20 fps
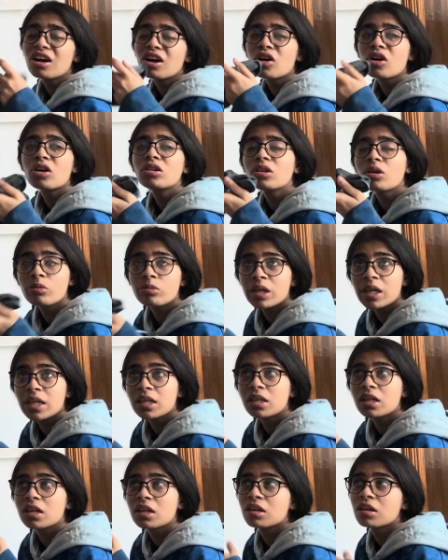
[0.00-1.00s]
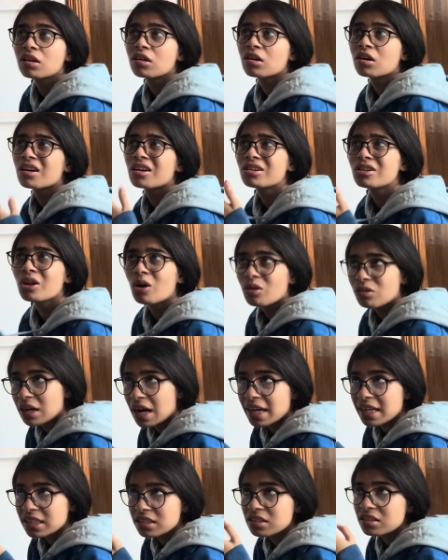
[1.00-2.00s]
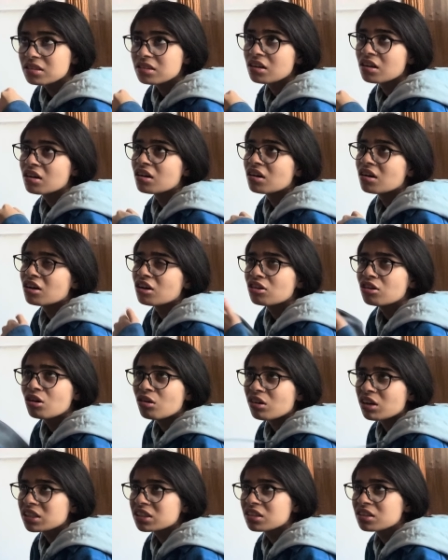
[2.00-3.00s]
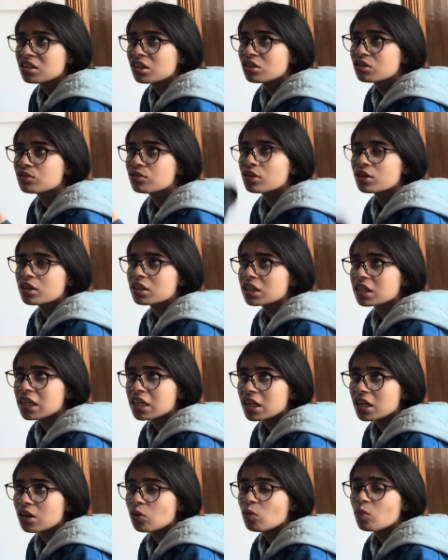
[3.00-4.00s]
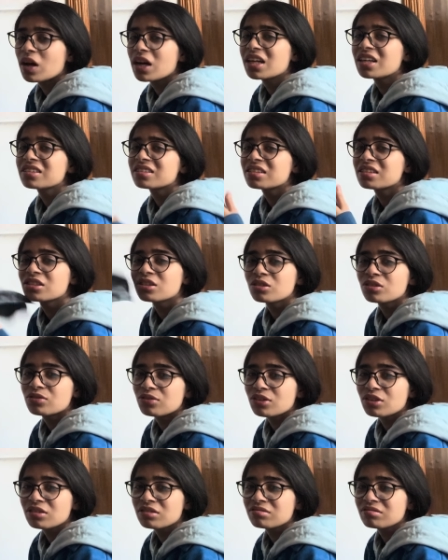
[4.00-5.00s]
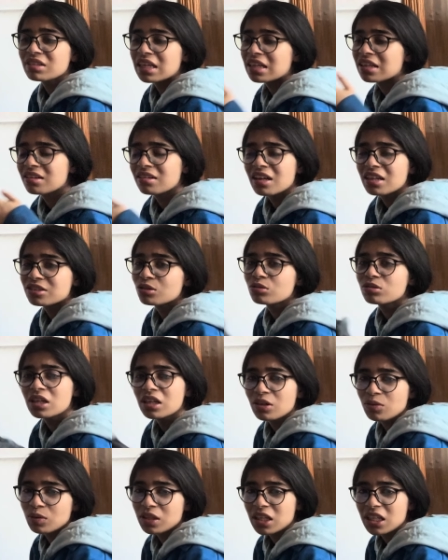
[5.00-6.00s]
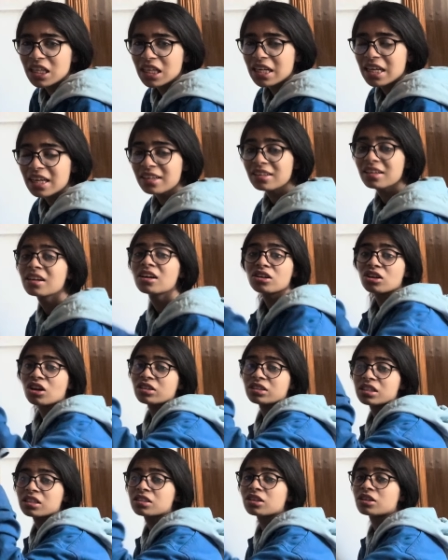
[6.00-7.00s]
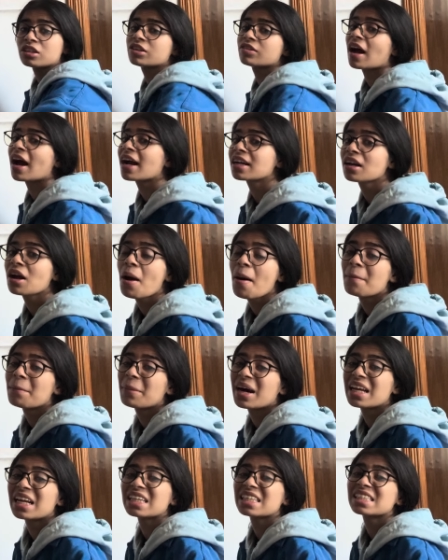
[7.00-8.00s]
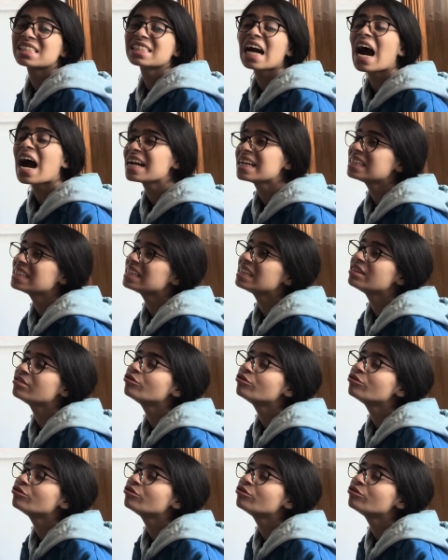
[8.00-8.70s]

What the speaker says: clonin, Clorox. Clorox is used for cleaning. What else is used for, like, associated with cleaning? Not this dirty rag, but a tidy